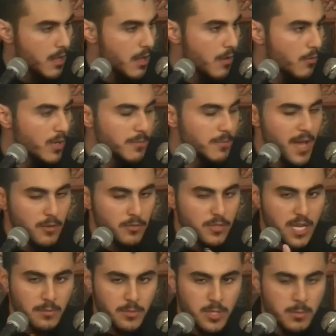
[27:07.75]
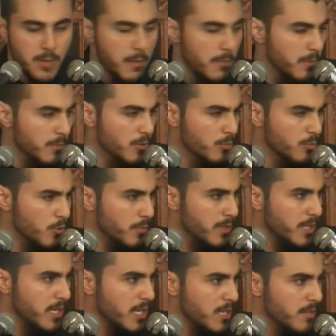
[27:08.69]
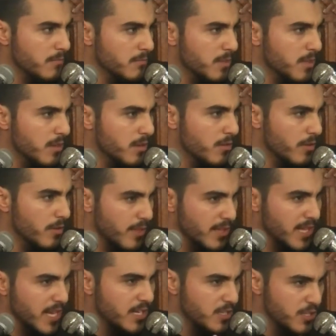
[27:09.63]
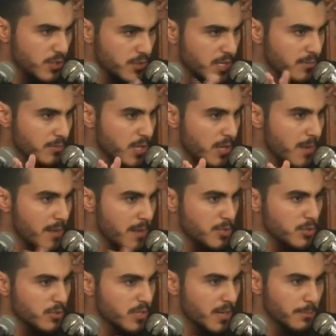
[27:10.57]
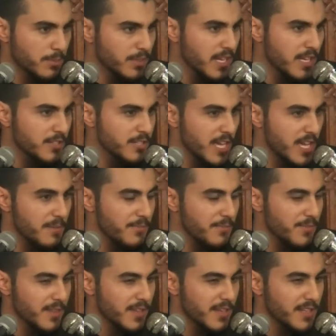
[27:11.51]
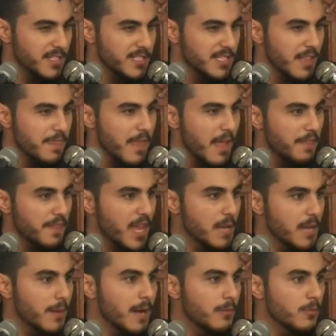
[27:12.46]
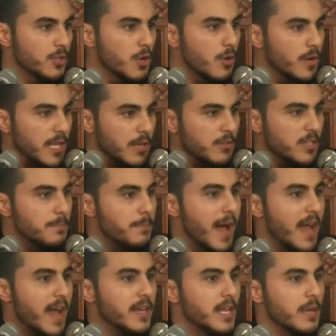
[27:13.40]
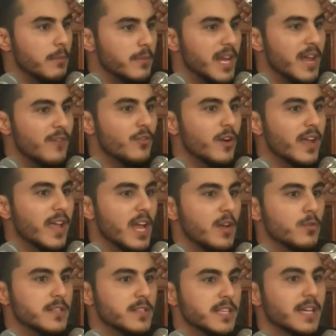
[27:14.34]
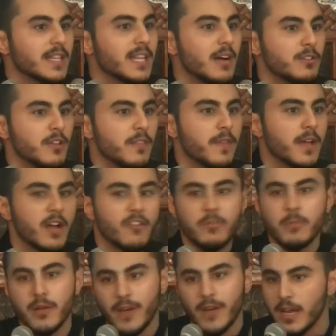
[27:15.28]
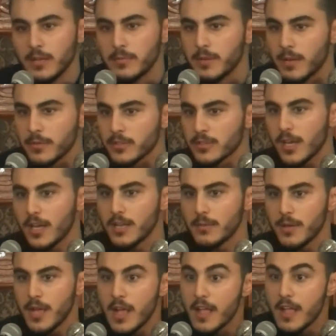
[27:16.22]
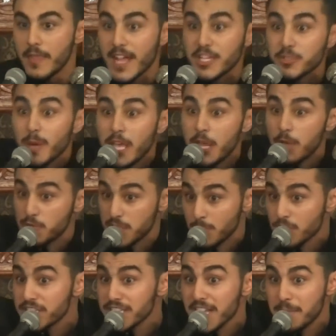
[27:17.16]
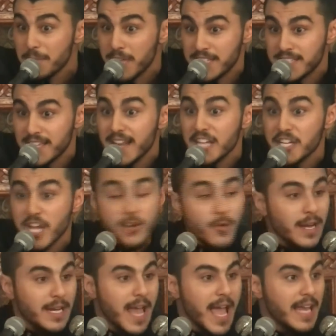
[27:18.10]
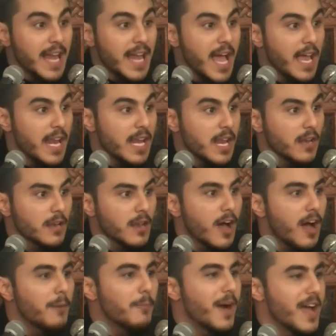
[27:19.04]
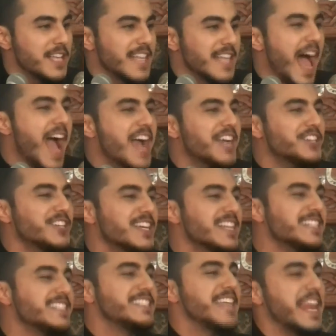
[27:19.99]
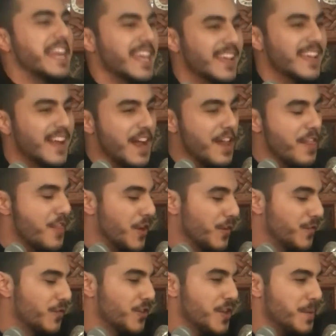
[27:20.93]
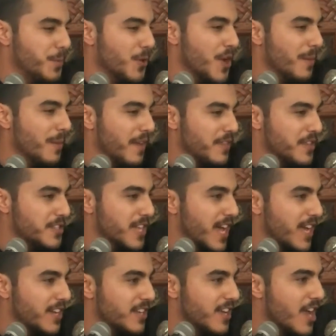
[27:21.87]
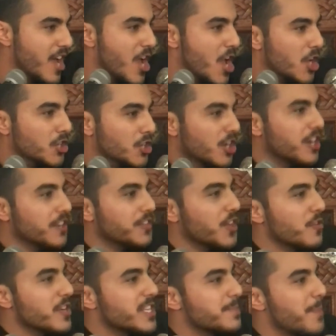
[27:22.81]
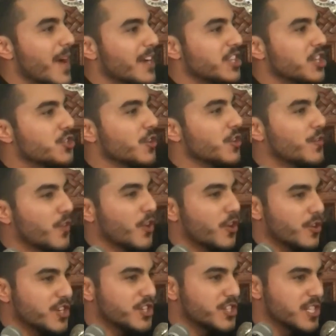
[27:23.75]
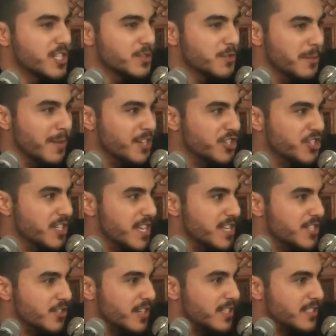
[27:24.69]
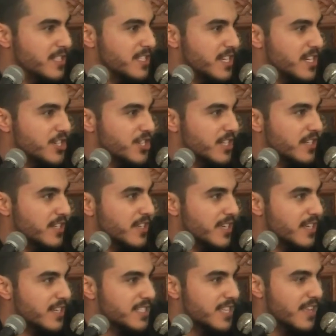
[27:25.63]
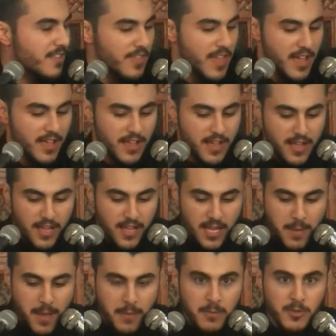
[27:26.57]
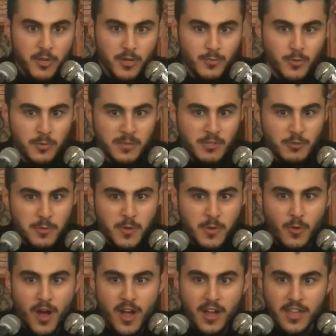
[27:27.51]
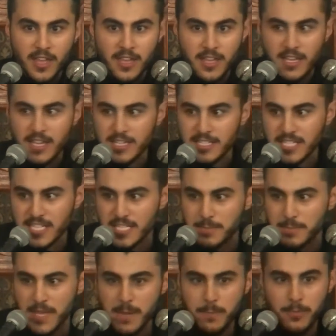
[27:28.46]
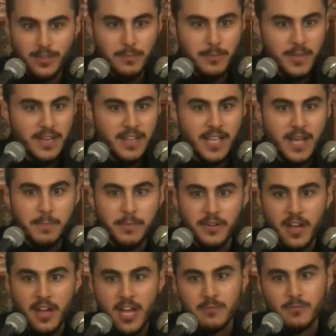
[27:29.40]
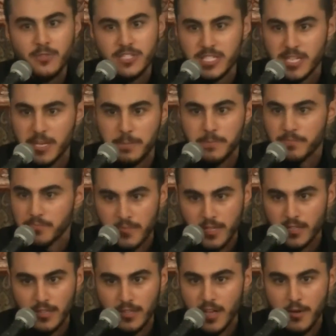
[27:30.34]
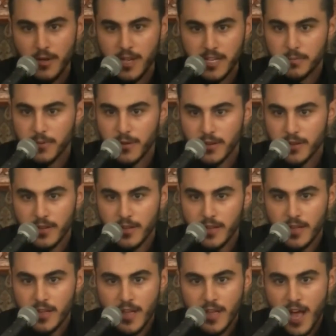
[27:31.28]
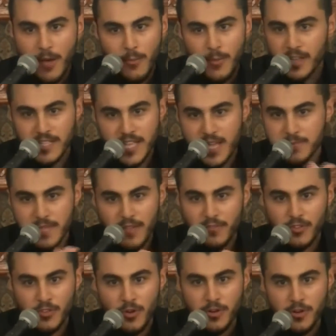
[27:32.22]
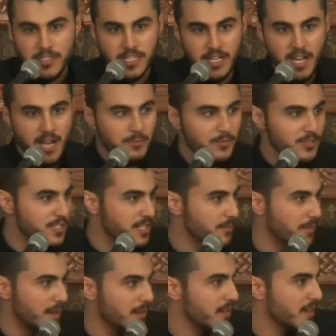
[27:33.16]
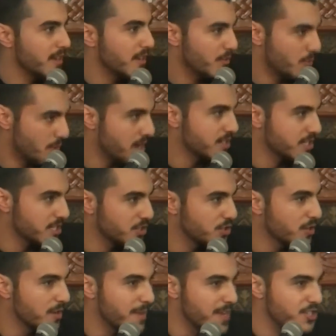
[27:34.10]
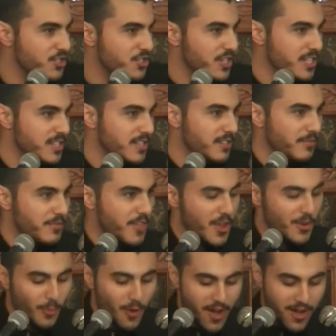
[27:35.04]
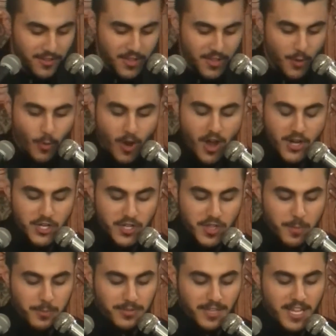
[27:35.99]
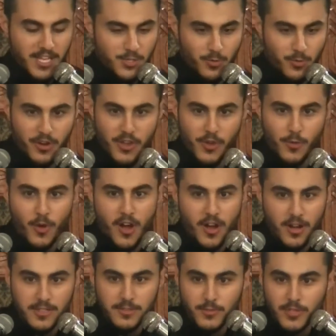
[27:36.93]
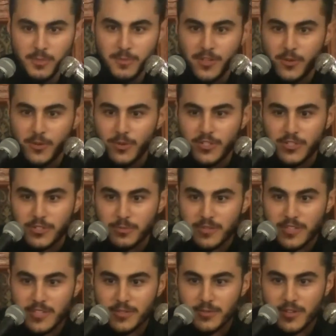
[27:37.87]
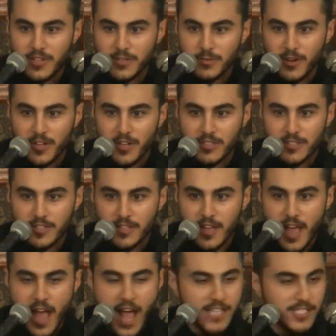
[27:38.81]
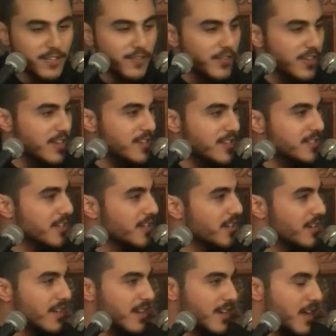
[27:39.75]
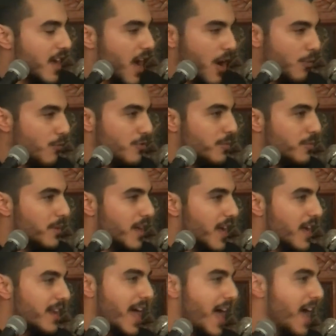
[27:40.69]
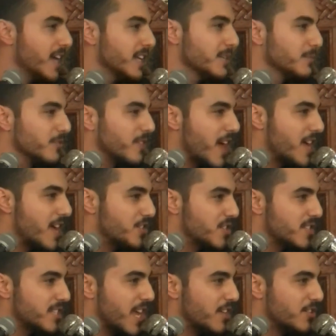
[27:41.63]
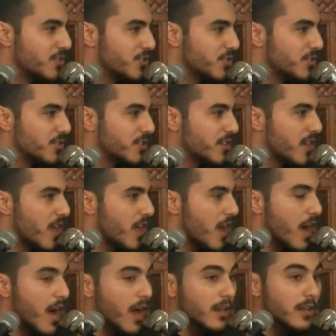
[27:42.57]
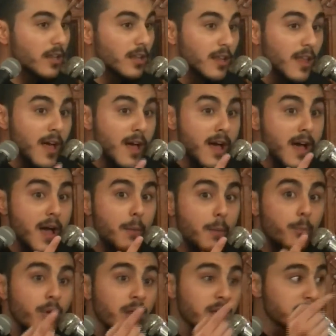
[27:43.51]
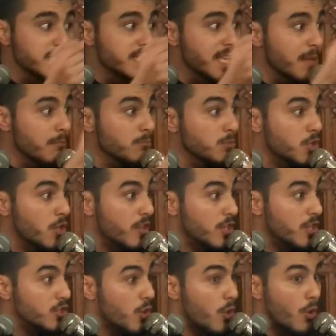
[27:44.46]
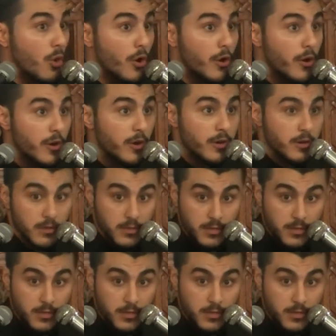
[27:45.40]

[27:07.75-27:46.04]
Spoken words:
One man would come to Imam al-Mu'mineen, or the lady, she would come to Imam, she would complain to him. It is said that the Imam would go and he would ban him. Never again was he allowed in the government of Ali ibn Abi Talib. That's why he was a Muslim. He said, Ashhadu an la ilaha illallah. But his actions didn't. Therefore, he put him on the side. Look at the respect he showed for Christians. We mentioned yesterday in discussion. It is said that Imam Amir al-Mu'mineen would be walking. He sees people beating up a non-Muslim. Allahu Akbar. How many times have you noticed a non-Muslim walks into a masjid, they wash the place where he walked. What do you mean you wash the place where he walked? As if he is a'udhu billah, an animal that had just entered. Allah brings him to the door.